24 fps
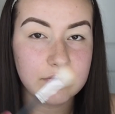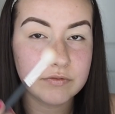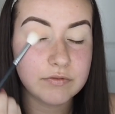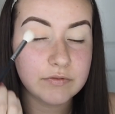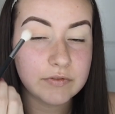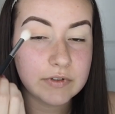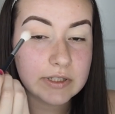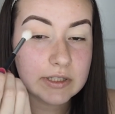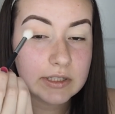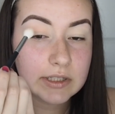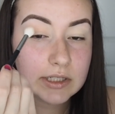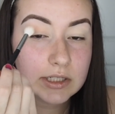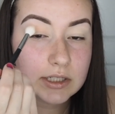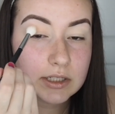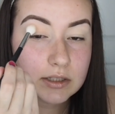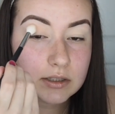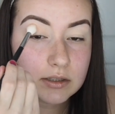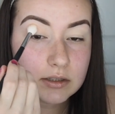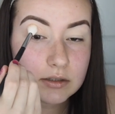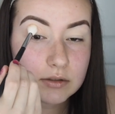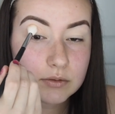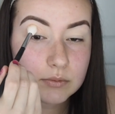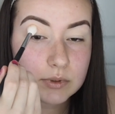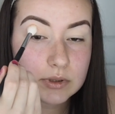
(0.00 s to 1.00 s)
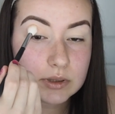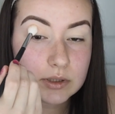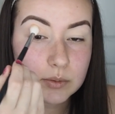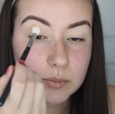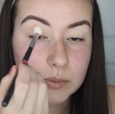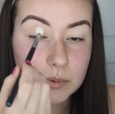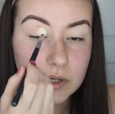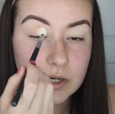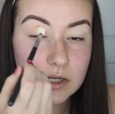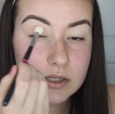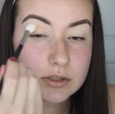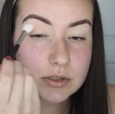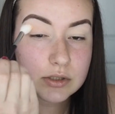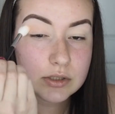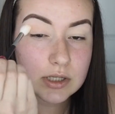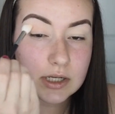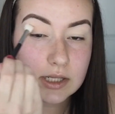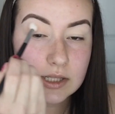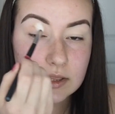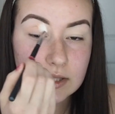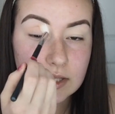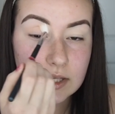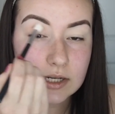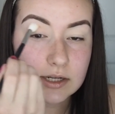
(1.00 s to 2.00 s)
feel it with the brush
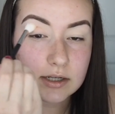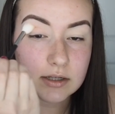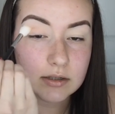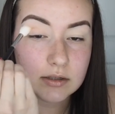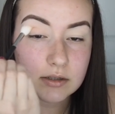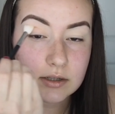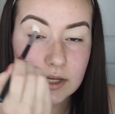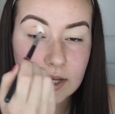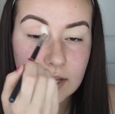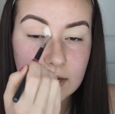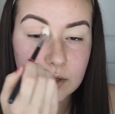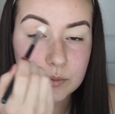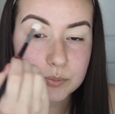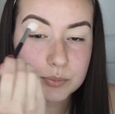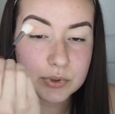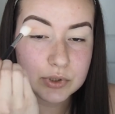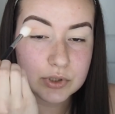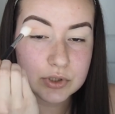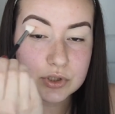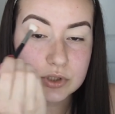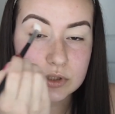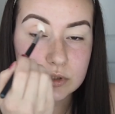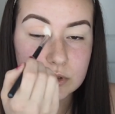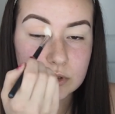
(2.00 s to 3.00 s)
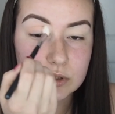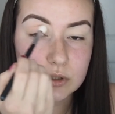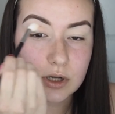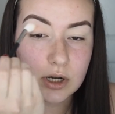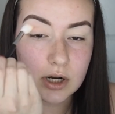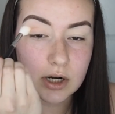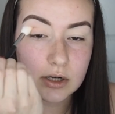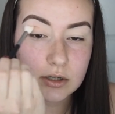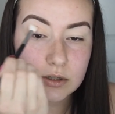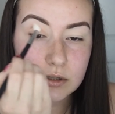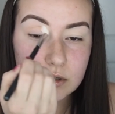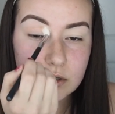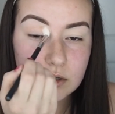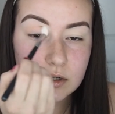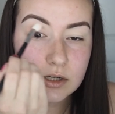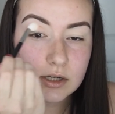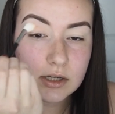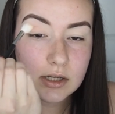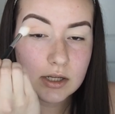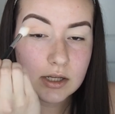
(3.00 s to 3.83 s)
and then kind of push a little harder,